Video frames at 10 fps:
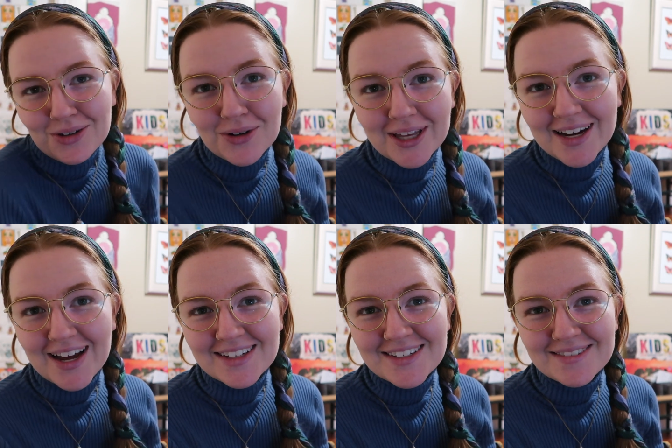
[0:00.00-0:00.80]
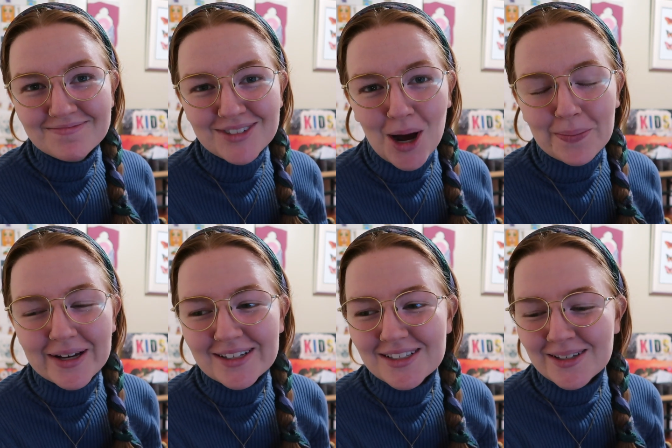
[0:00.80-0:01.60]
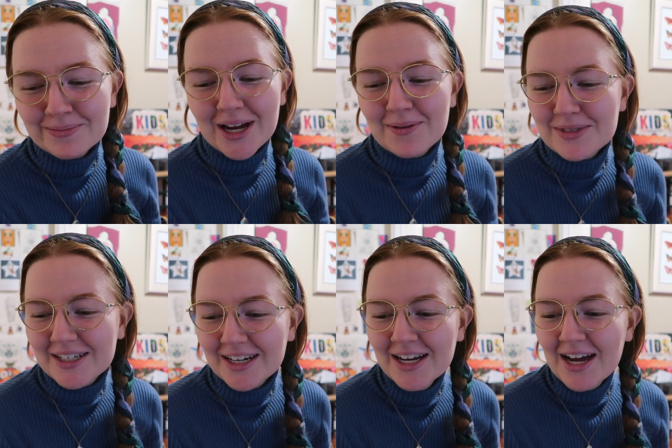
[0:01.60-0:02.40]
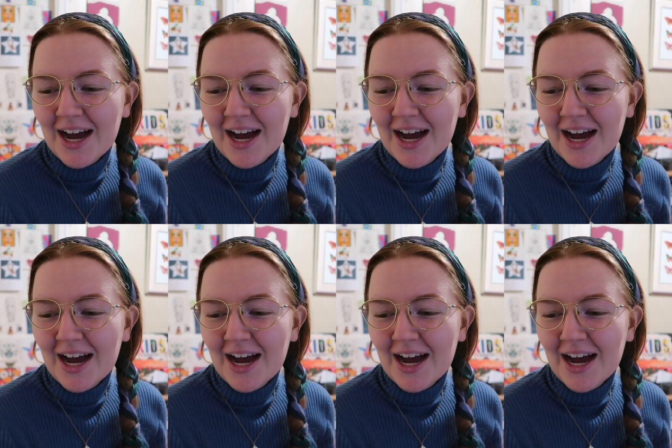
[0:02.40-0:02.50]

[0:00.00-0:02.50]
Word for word: really nice topics sometimes and